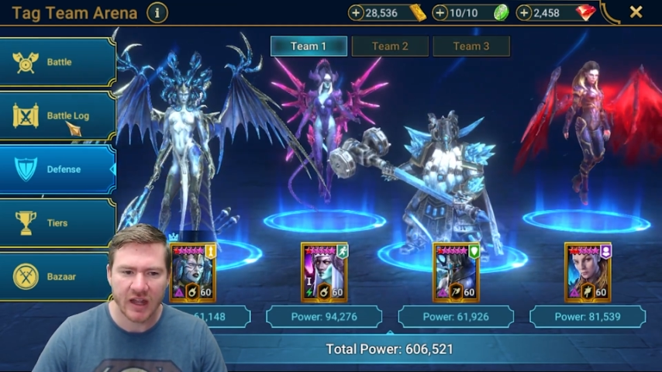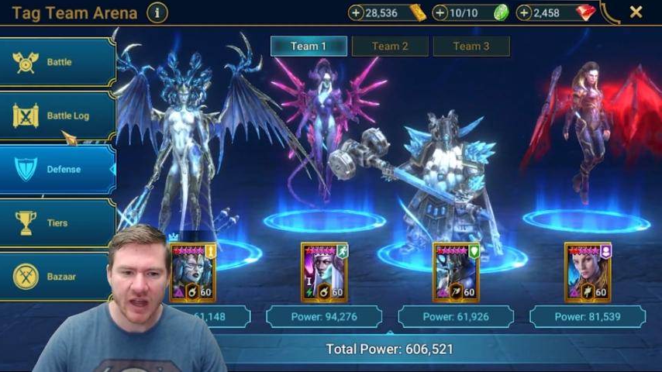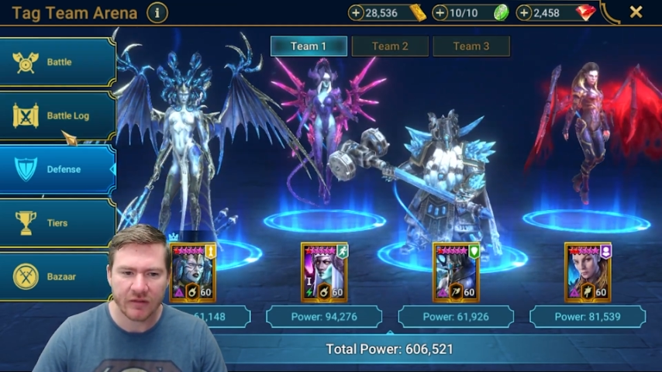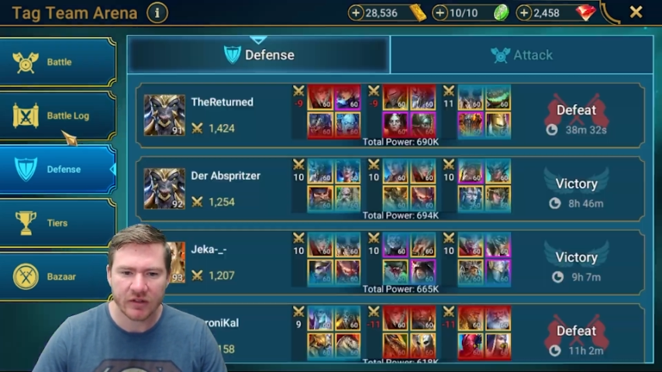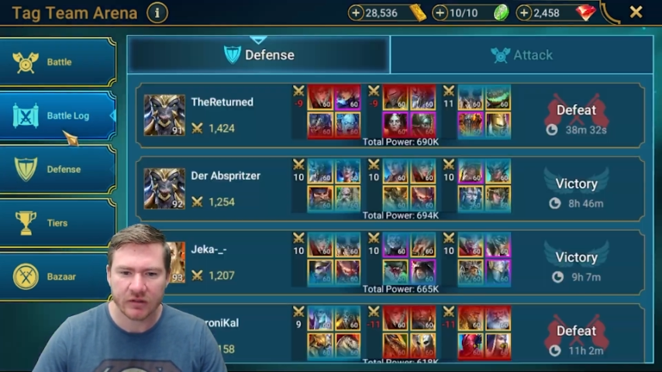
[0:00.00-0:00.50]

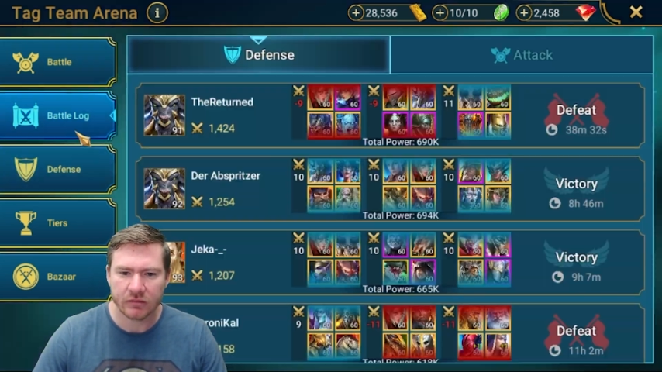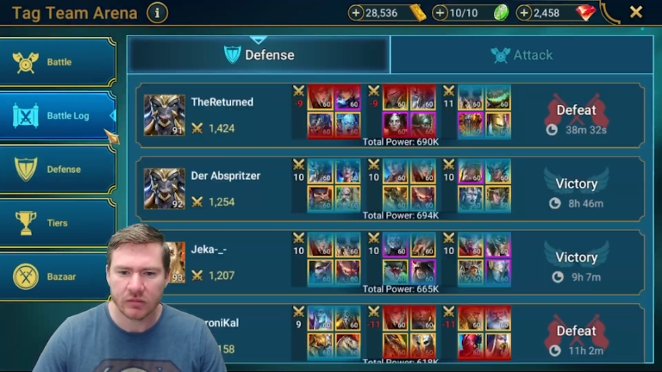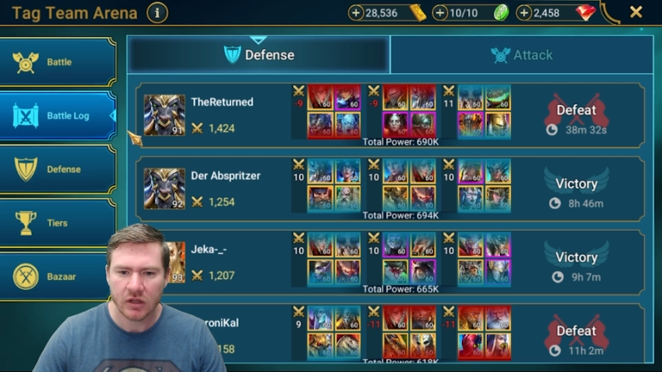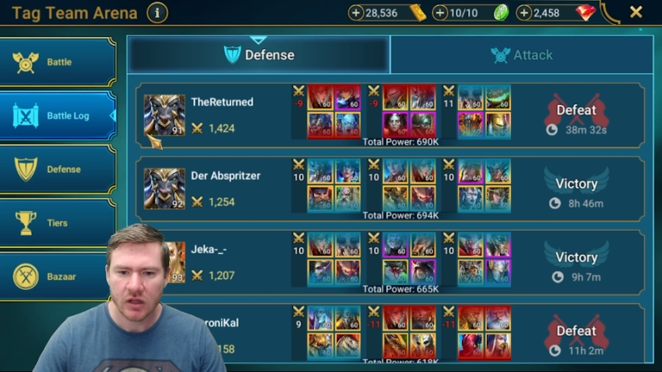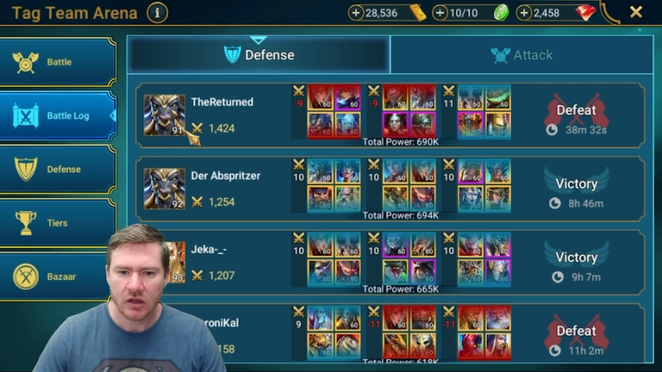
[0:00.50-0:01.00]
have to
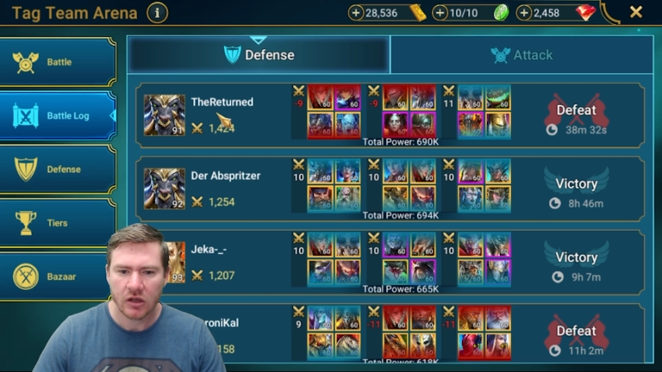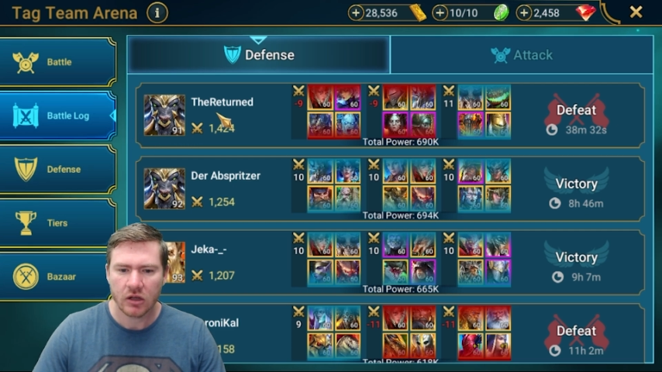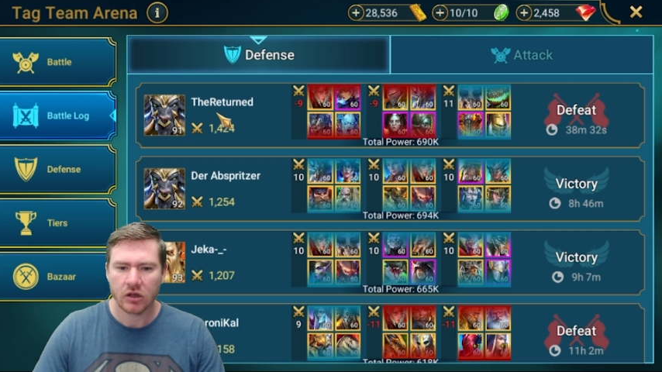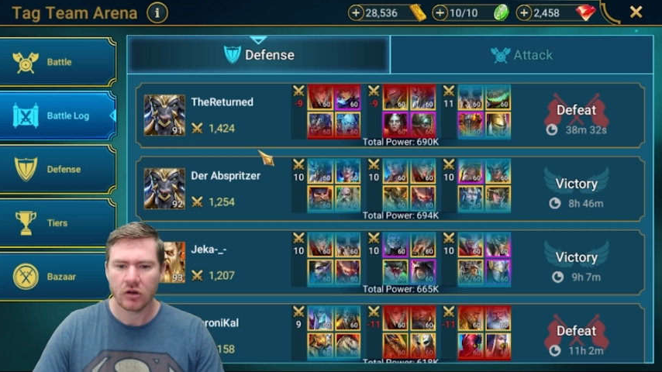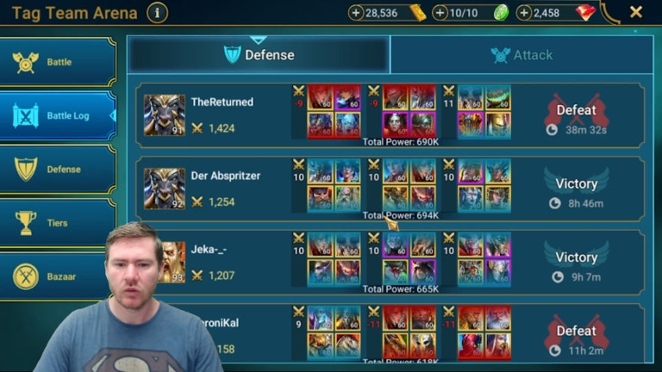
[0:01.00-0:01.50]

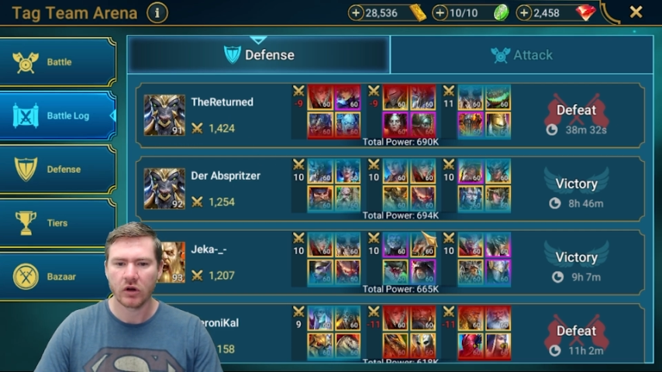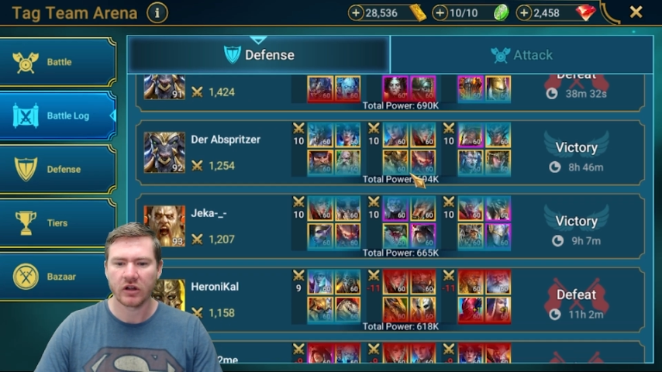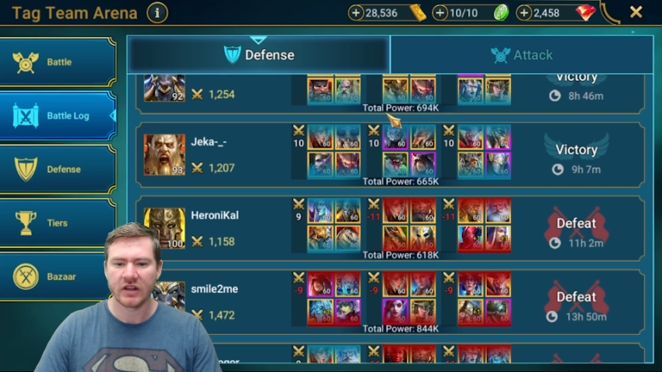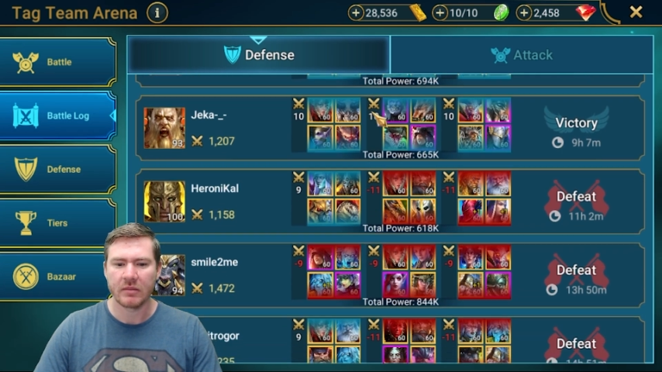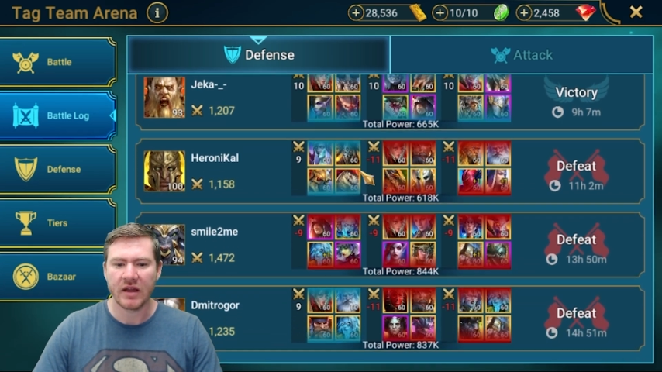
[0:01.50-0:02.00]
work on that.